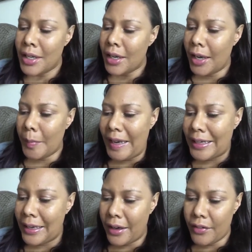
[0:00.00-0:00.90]
I
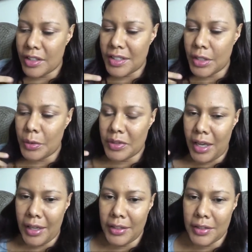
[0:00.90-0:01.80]
can't ever see who's
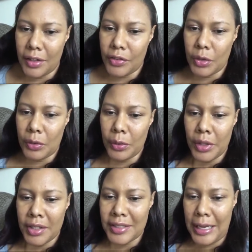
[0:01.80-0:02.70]
on, so if you
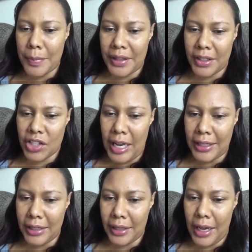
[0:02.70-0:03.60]
type in the chat
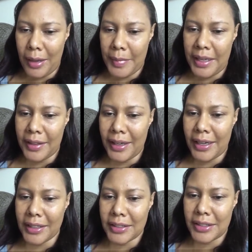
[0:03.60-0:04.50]
in the comment, then I
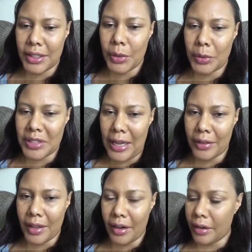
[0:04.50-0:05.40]
can see who's out
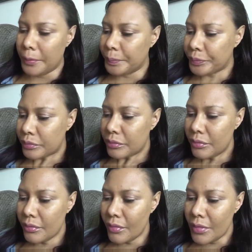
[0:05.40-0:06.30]
there.
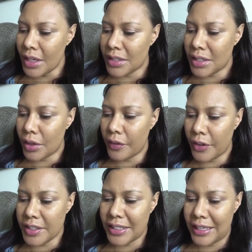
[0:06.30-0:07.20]
So the
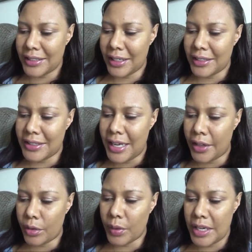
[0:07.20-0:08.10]
first thing I said is
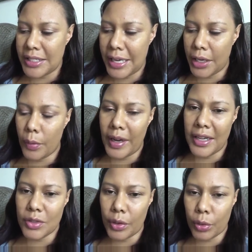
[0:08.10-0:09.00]
take 3
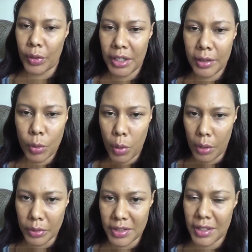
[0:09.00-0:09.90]
takeaways or 3
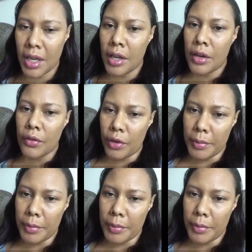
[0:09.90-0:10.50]
quotes from